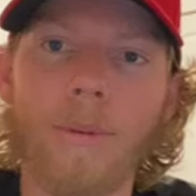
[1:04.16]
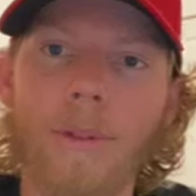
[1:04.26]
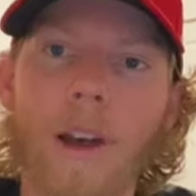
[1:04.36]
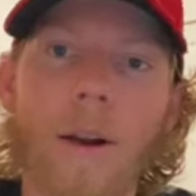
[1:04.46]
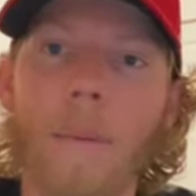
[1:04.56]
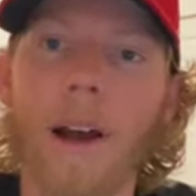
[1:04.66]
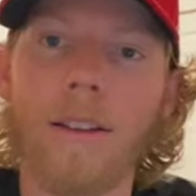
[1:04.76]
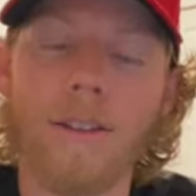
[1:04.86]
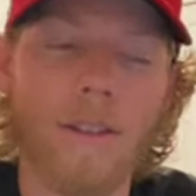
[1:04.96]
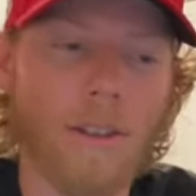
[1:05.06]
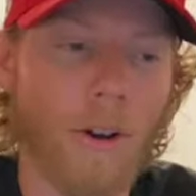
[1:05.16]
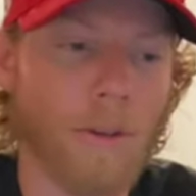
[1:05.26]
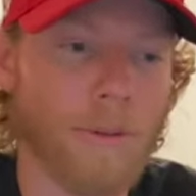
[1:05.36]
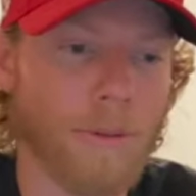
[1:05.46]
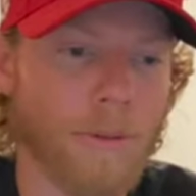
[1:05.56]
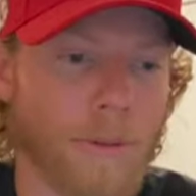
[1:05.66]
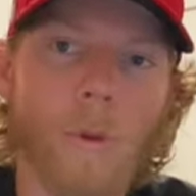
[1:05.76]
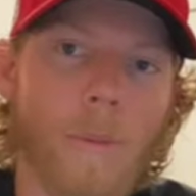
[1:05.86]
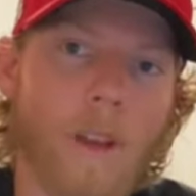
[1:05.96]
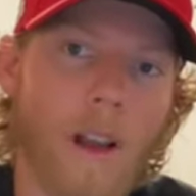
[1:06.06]
just kind of mindlessly go through.
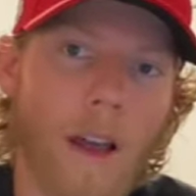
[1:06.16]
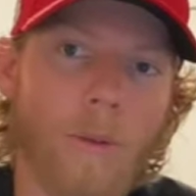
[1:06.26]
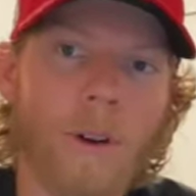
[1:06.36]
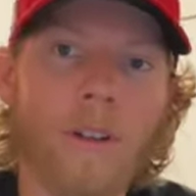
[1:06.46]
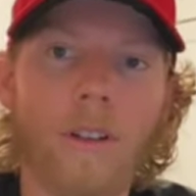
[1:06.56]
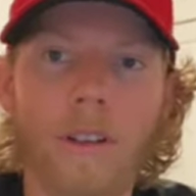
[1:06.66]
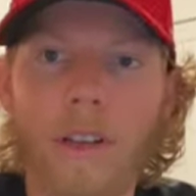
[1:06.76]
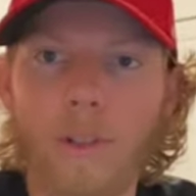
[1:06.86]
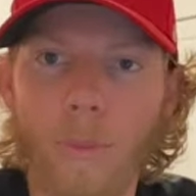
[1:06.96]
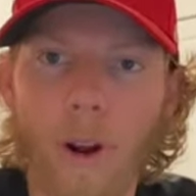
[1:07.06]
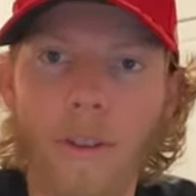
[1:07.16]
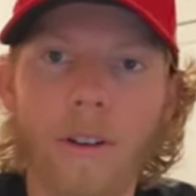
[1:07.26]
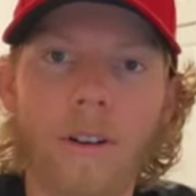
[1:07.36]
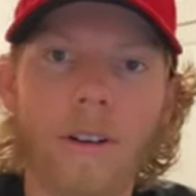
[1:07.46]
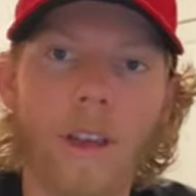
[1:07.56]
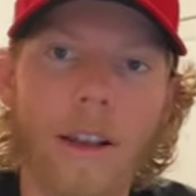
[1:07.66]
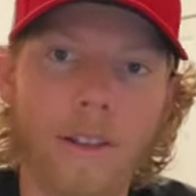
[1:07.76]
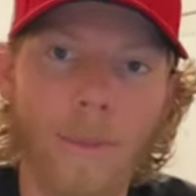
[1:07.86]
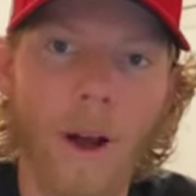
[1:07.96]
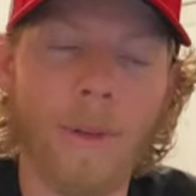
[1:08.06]
We meet Edward, his brother, and
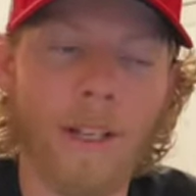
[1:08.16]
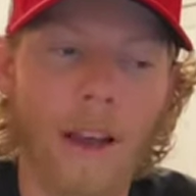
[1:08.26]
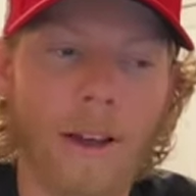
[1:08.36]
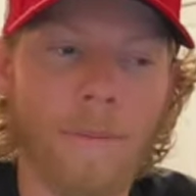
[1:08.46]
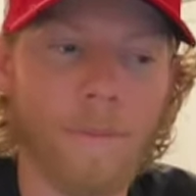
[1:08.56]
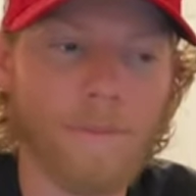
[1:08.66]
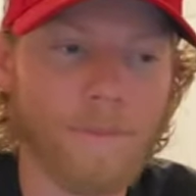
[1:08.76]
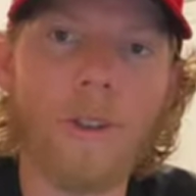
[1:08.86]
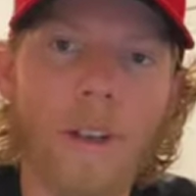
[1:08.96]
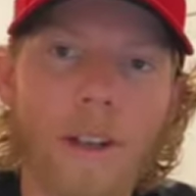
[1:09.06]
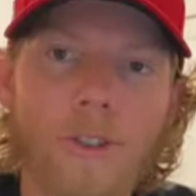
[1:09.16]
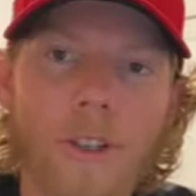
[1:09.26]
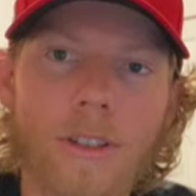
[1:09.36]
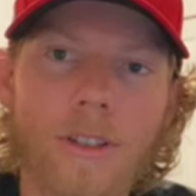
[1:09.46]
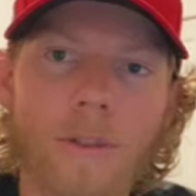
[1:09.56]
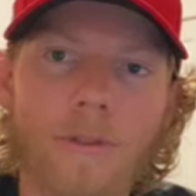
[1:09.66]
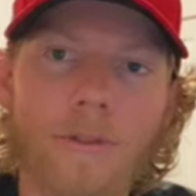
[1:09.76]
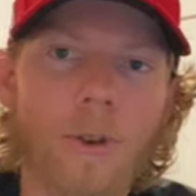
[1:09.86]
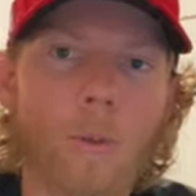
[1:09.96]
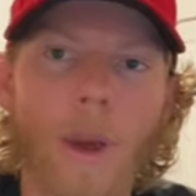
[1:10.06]
his mom and dad. In just a
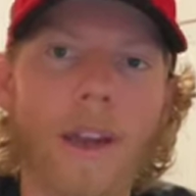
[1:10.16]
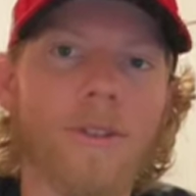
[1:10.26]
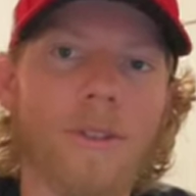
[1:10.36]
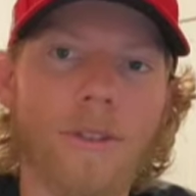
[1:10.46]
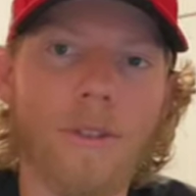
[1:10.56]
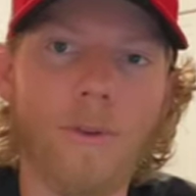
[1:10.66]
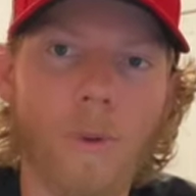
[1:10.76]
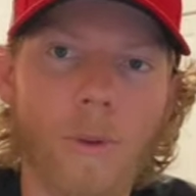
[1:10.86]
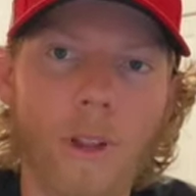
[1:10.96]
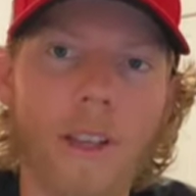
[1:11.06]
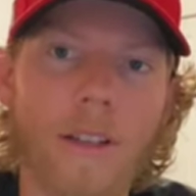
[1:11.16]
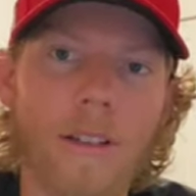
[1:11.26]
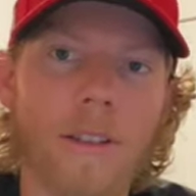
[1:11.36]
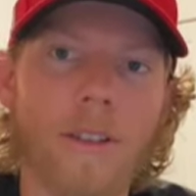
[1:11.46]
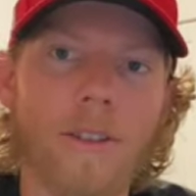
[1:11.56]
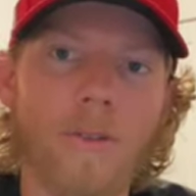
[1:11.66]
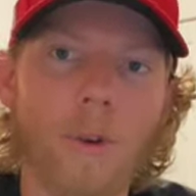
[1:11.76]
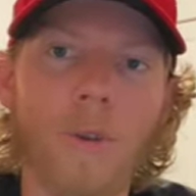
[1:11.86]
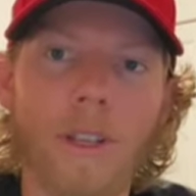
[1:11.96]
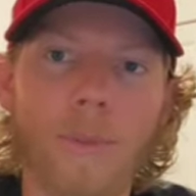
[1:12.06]
few pages, we really get a sense of
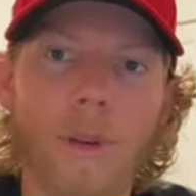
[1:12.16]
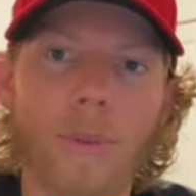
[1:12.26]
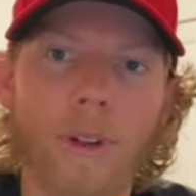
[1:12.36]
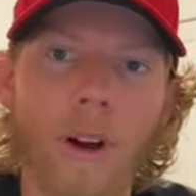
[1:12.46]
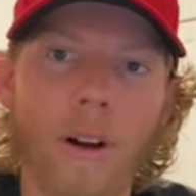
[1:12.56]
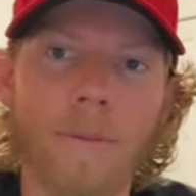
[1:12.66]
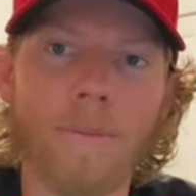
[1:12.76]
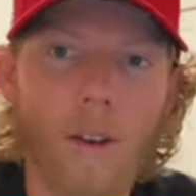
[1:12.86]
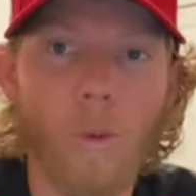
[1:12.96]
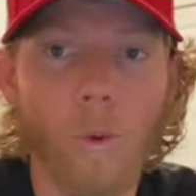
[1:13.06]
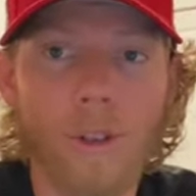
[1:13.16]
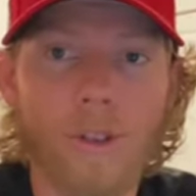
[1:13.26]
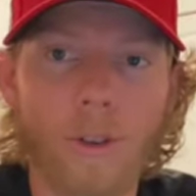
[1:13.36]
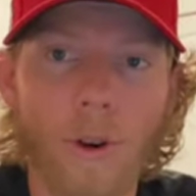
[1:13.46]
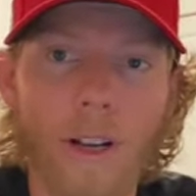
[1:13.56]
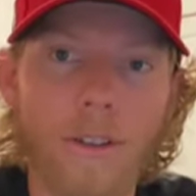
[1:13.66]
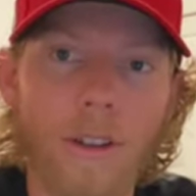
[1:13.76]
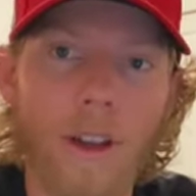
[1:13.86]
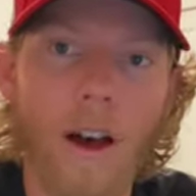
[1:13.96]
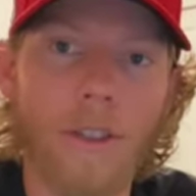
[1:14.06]
who these people are, which is a credit to
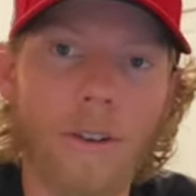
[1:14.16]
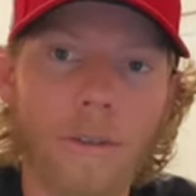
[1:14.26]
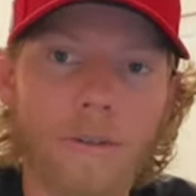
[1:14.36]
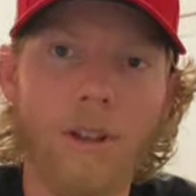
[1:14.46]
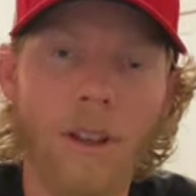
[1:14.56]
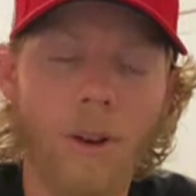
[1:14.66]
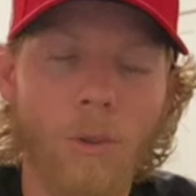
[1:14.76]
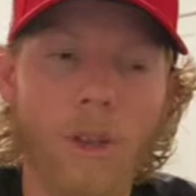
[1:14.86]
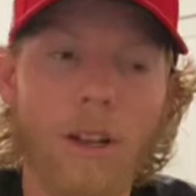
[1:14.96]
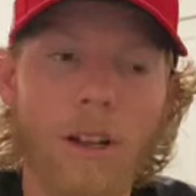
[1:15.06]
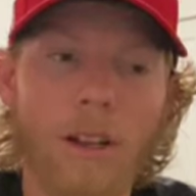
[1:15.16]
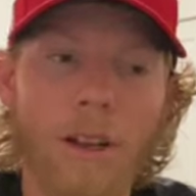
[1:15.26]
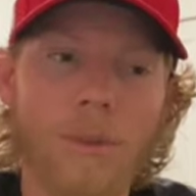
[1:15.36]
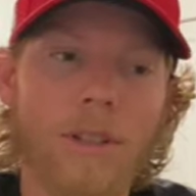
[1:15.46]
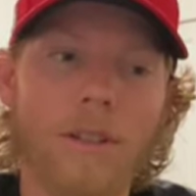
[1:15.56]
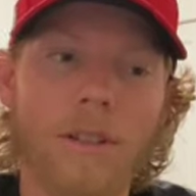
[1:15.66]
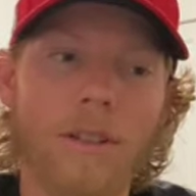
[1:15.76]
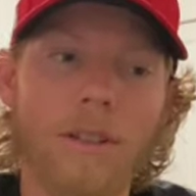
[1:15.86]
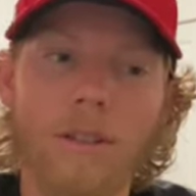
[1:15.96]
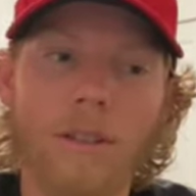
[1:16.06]
the author. We get a glimpse
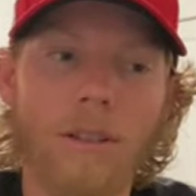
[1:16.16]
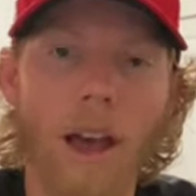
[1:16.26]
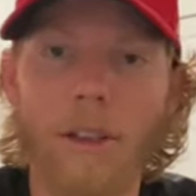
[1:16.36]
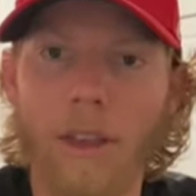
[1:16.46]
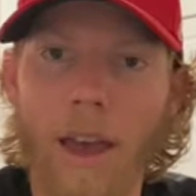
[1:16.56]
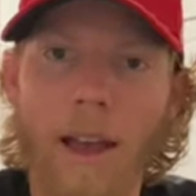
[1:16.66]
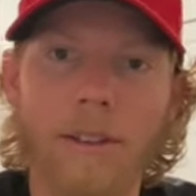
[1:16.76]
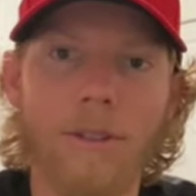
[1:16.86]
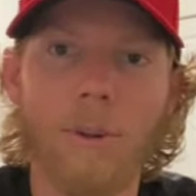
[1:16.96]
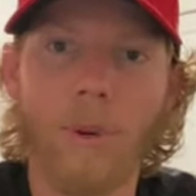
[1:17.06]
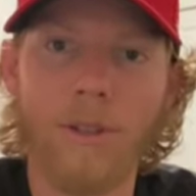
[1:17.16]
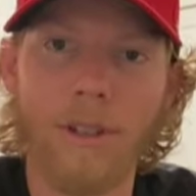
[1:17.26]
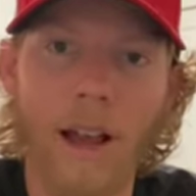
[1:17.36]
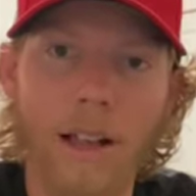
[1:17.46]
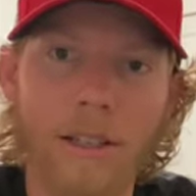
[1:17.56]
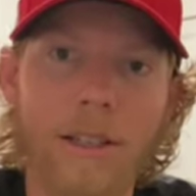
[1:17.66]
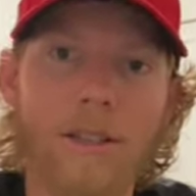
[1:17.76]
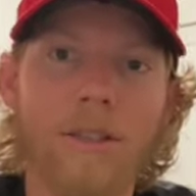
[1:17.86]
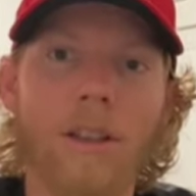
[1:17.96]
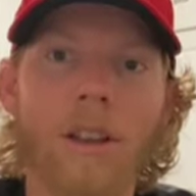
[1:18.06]
into how they act, their
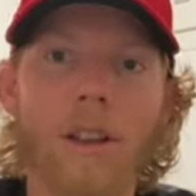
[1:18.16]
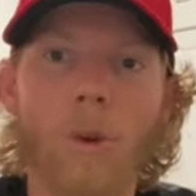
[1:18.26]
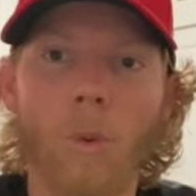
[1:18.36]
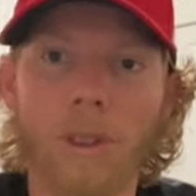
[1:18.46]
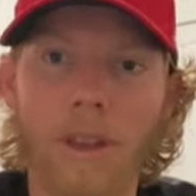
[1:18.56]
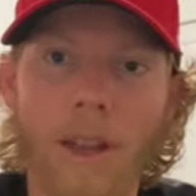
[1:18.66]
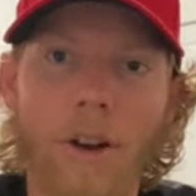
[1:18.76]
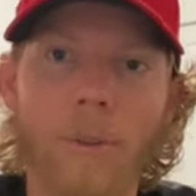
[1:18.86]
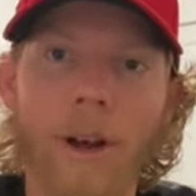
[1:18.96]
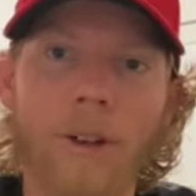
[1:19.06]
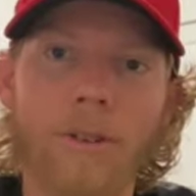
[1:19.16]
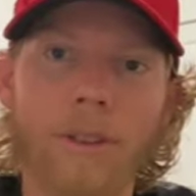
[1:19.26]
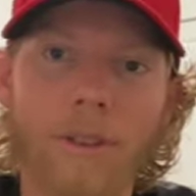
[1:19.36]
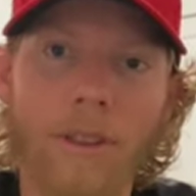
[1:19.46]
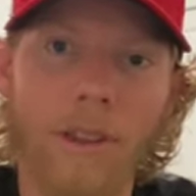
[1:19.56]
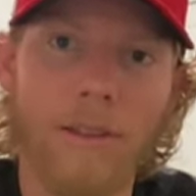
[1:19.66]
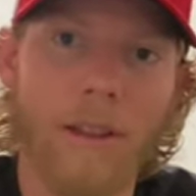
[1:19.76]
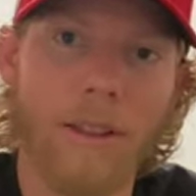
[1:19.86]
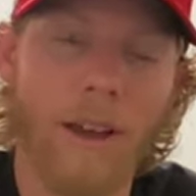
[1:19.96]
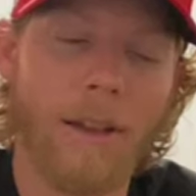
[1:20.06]
personalities, what they care about, things
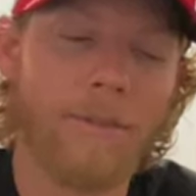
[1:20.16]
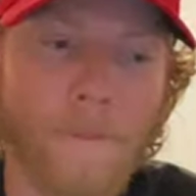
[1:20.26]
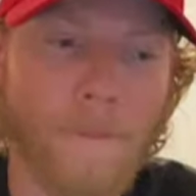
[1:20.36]
like that.